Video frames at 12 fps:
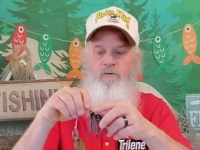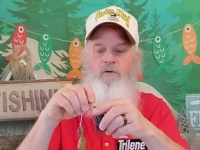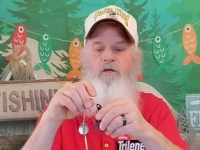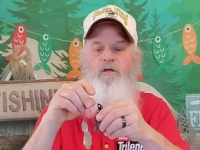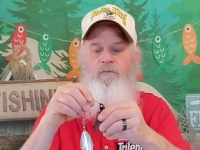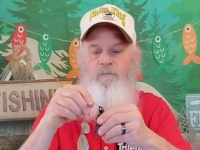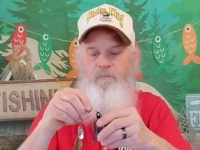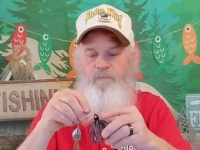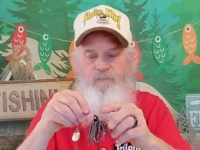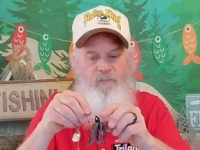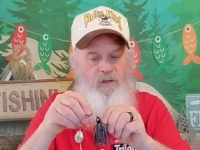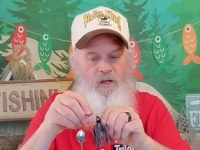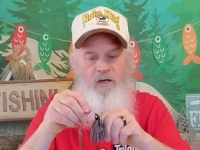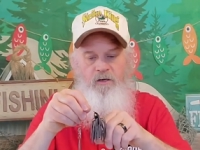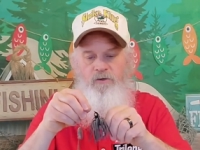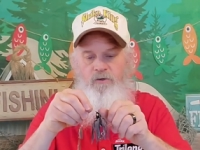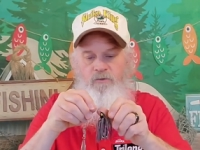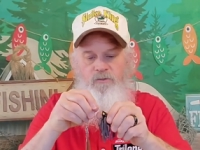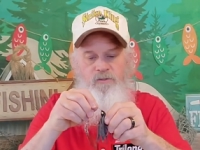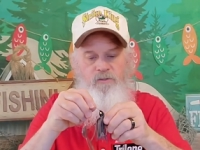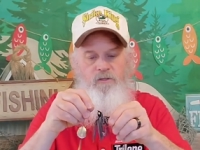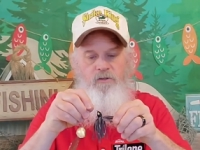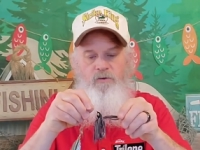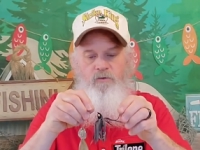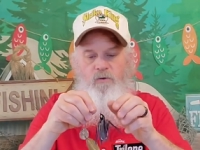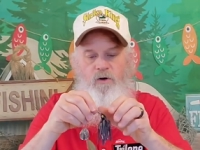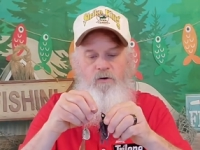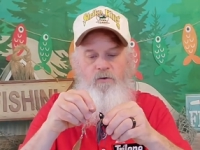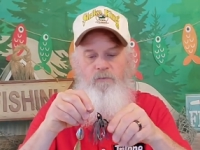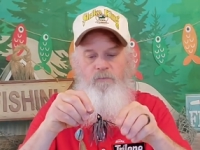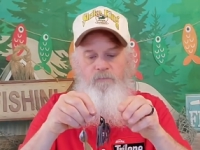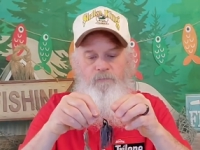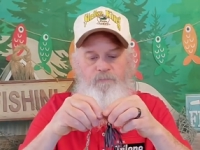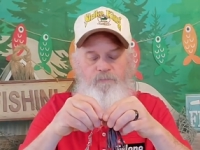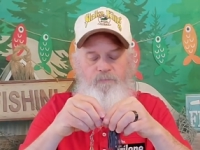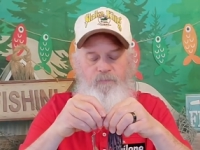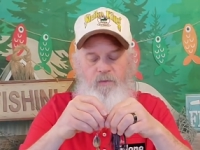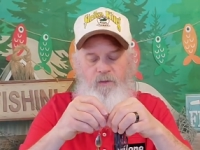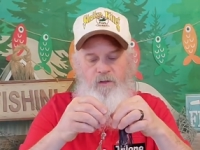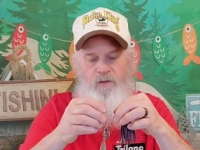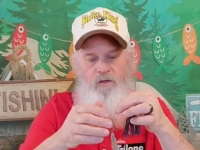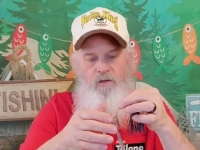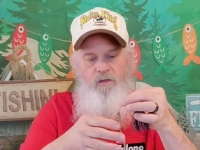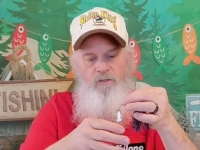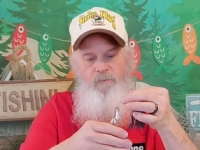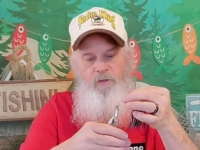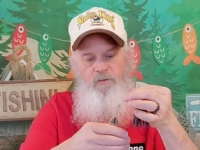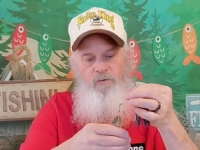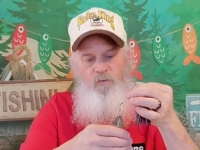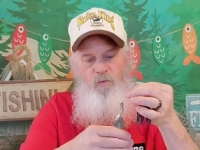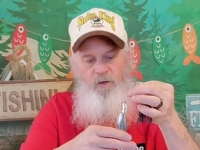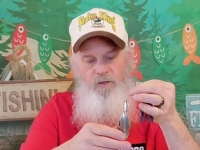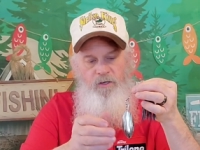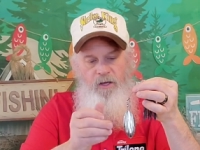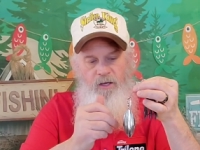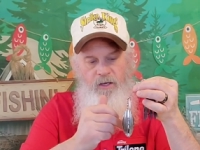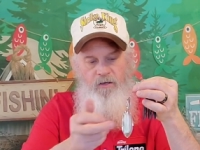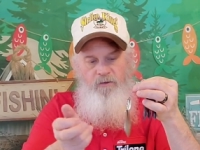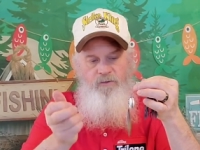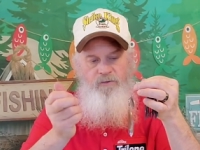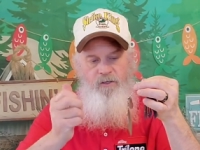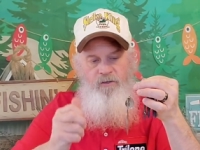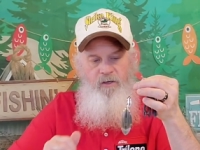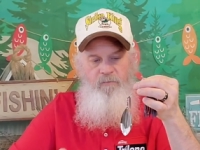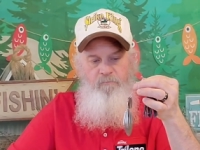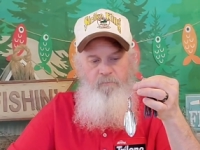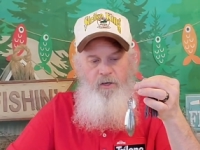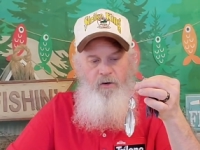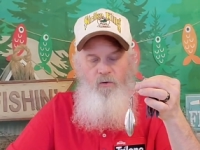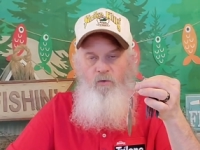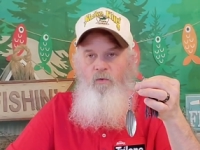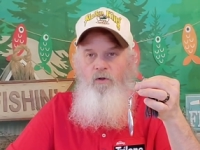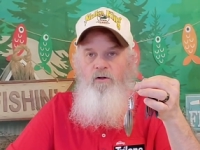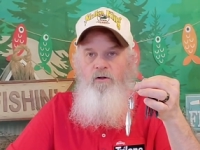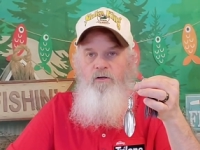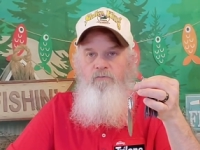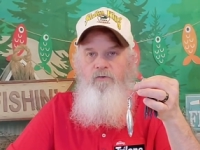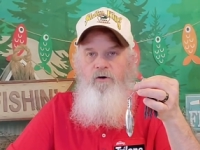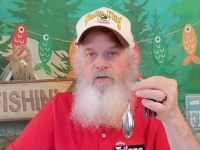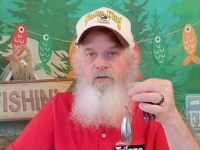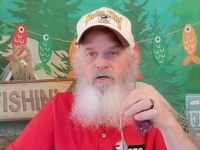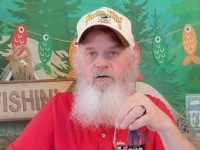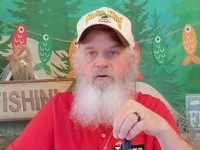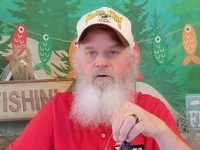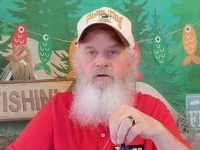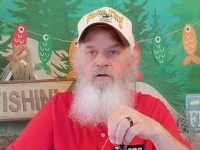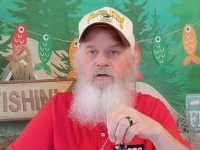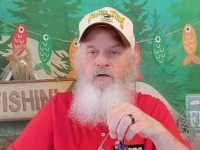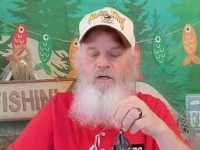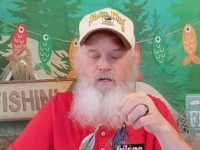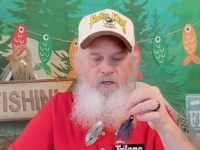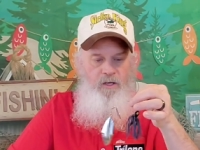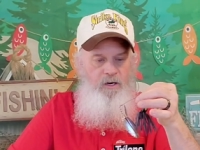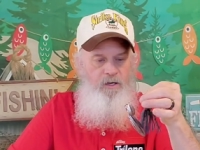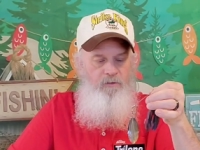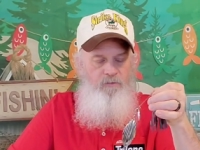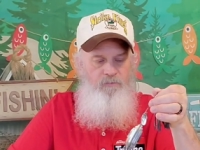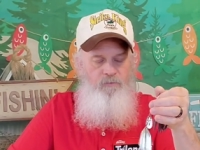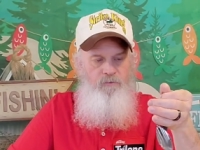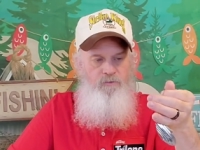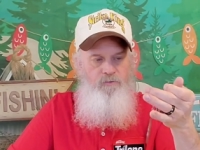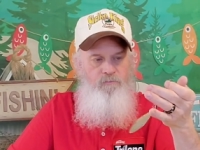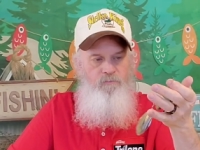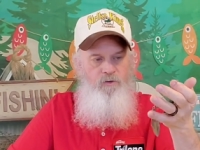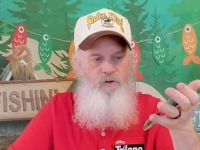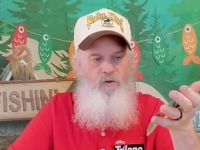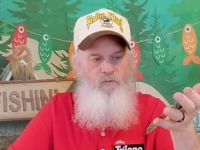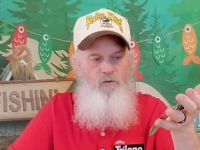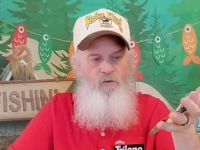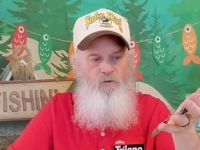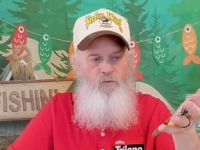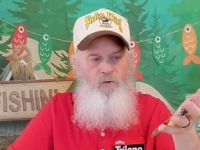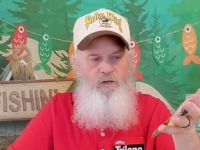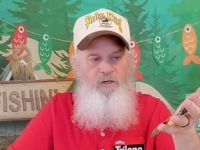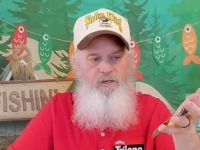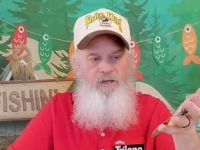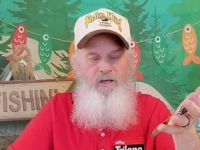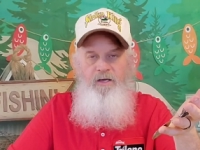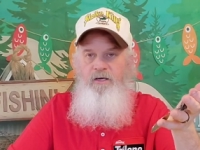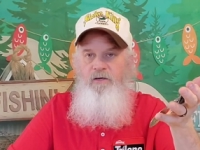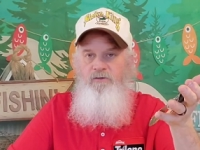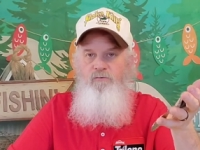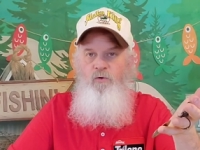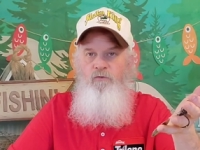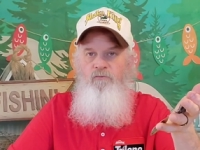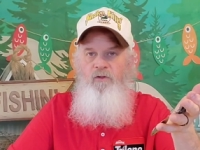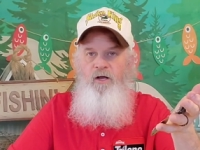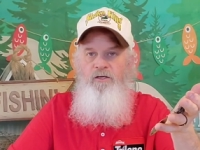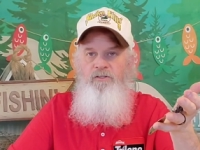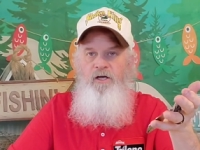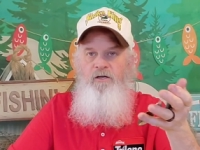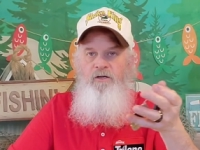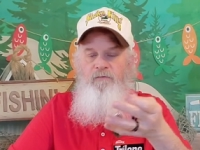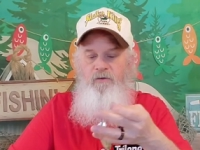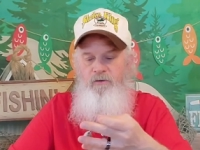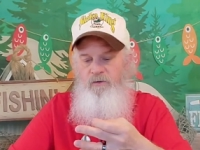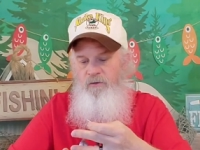again, I can use this in clear water, especially on a windy day. It's got that big old willow leaf right there. And I can throw this in, you know, on a windy day, get some more flash out of it.